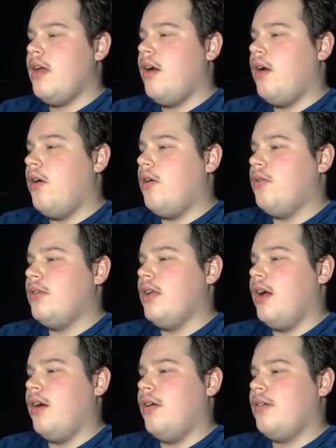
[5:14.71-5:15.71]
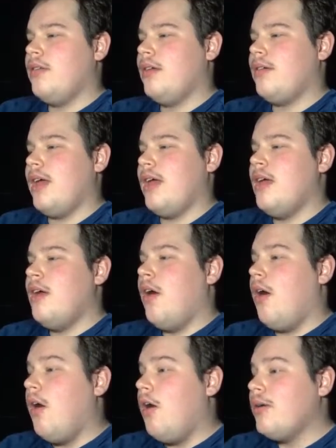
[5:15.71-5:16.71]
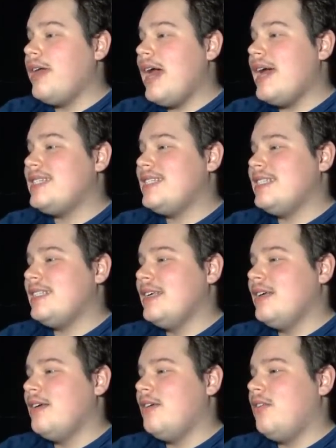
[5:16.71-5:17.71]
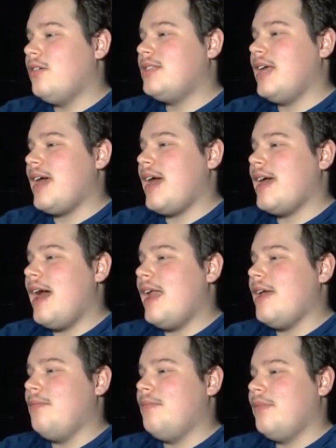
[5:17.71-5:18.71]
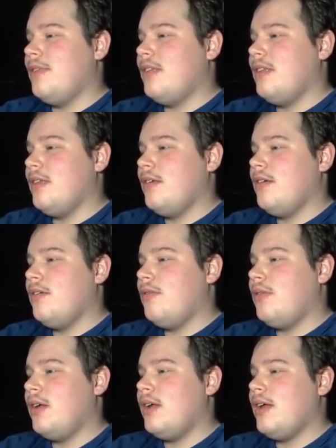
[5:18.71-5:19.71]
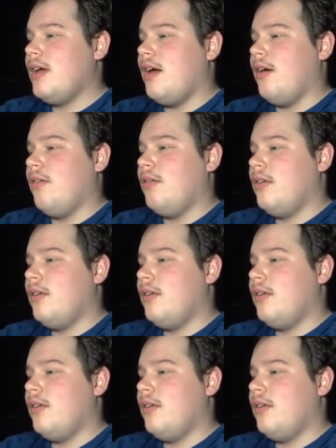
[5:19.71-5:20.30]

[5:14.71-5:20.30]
Oh, no. Okay. Oh, yes! Looks like I got it. Where did it go?